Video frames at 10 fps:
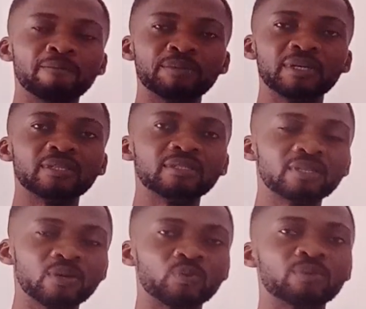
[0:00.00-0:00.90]

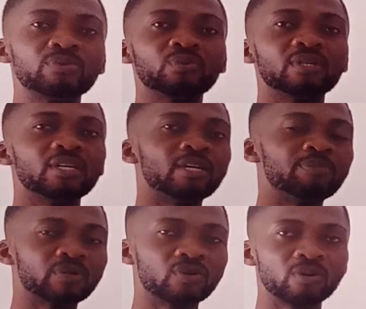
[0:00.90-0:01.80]
being equipped with the
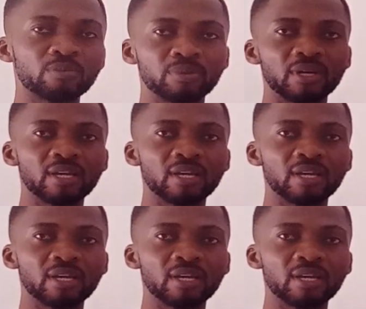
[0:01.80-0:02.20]
apical